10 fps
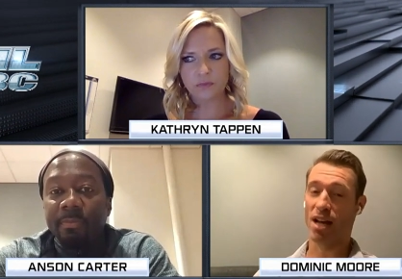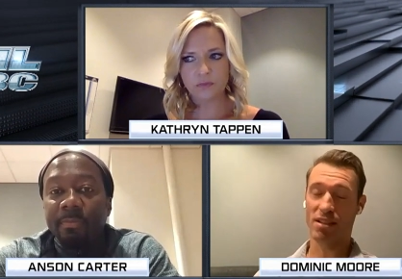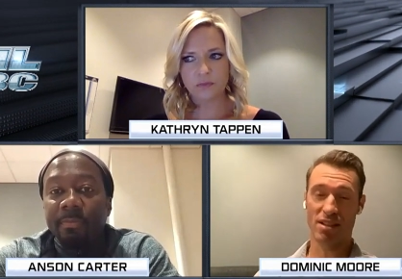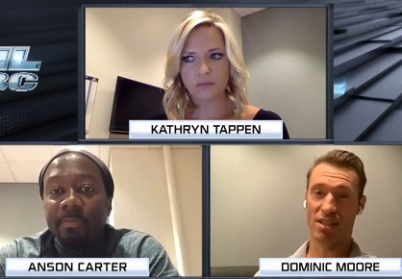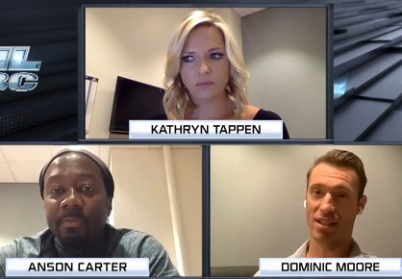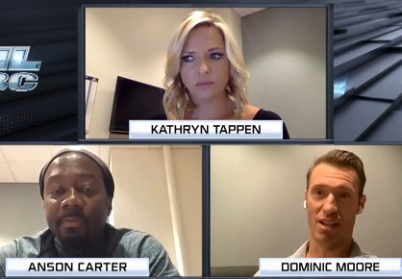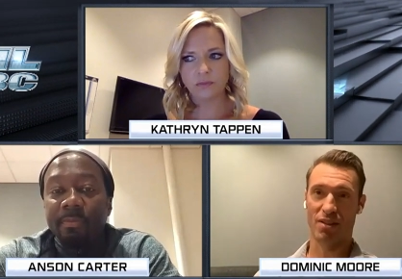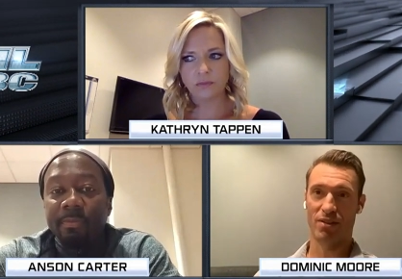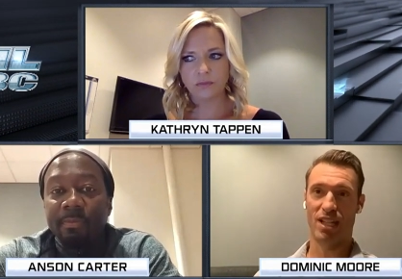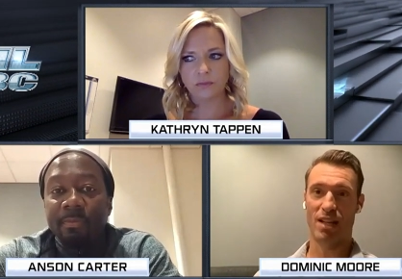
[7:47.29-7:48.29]
Speaker 1: Boston's
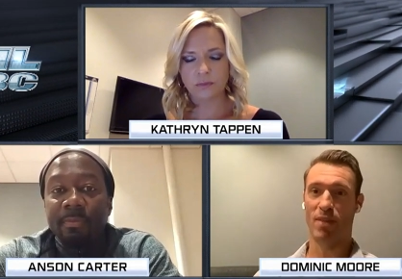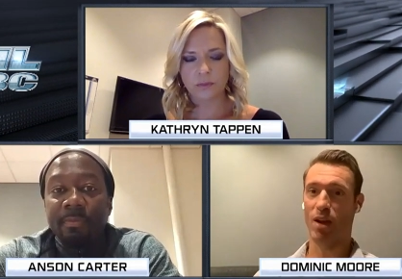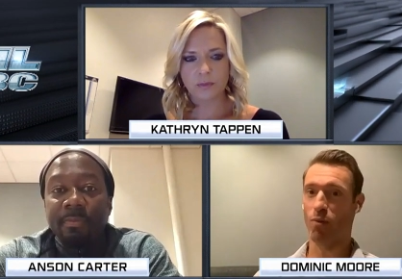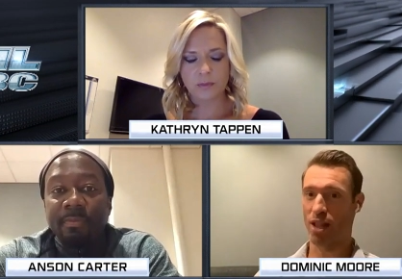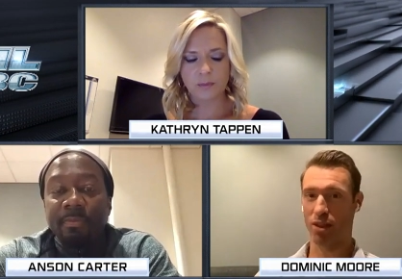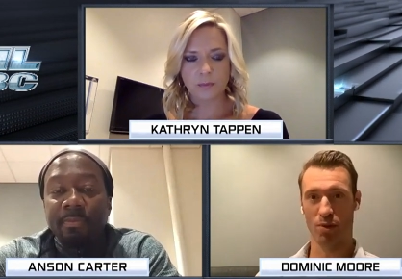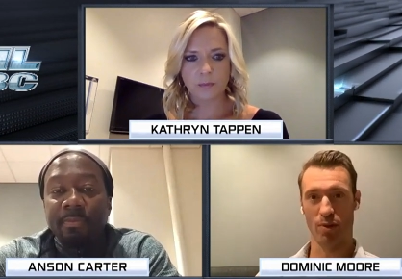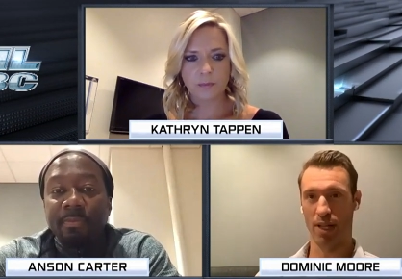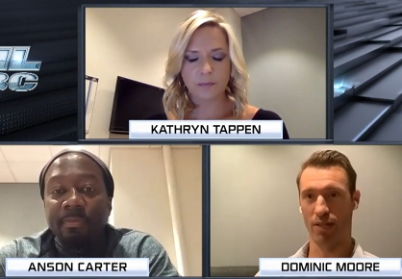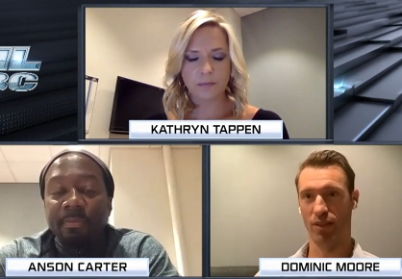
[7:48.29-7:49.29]
another team. They went
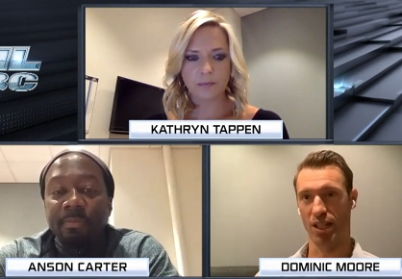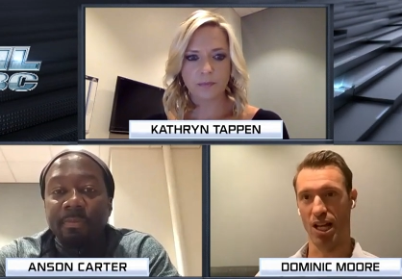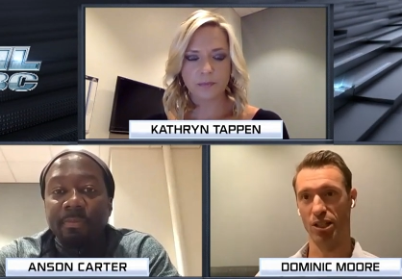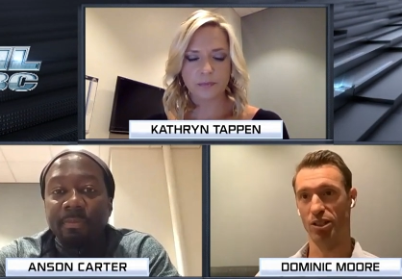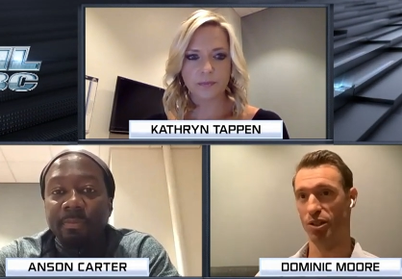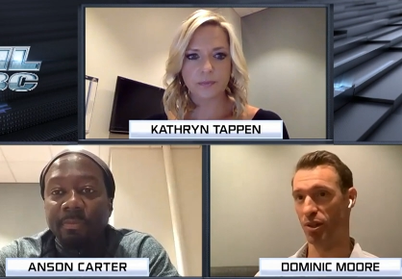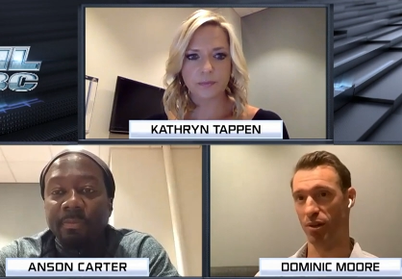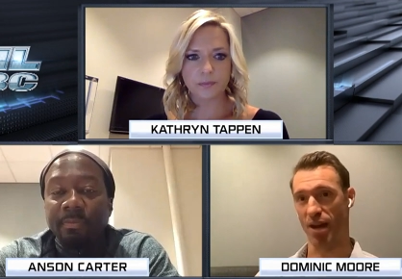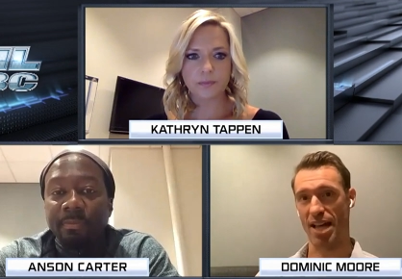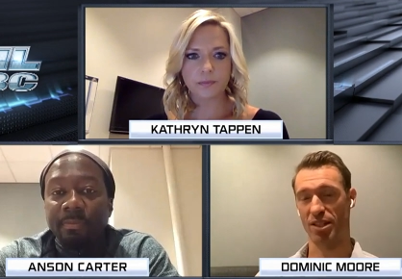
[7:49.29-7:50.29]
through a bit of a lull.
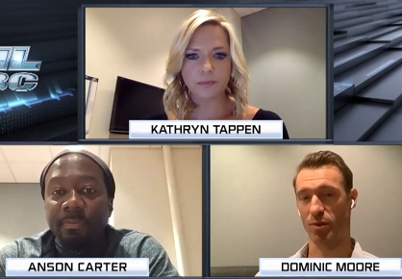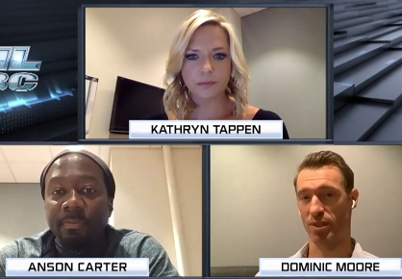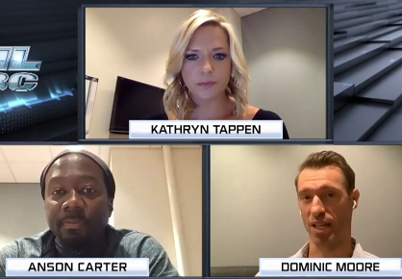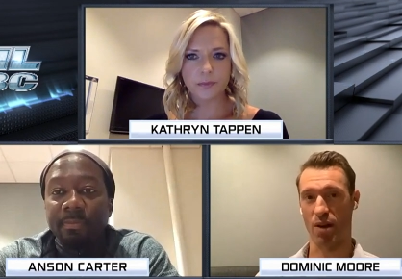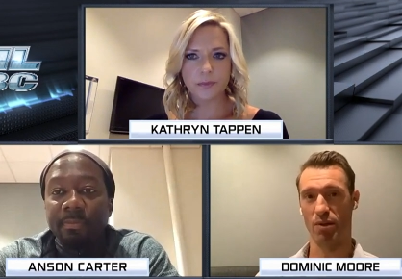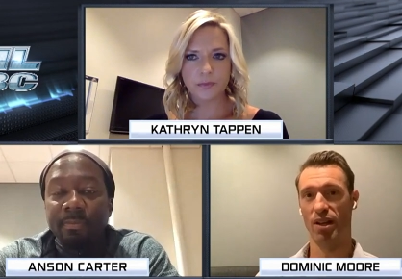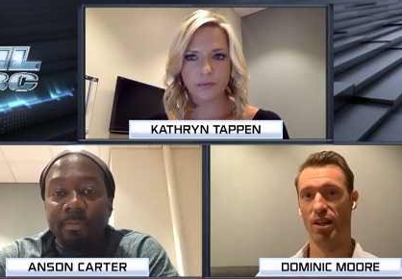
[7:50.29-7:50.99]
Tuukka Rask was out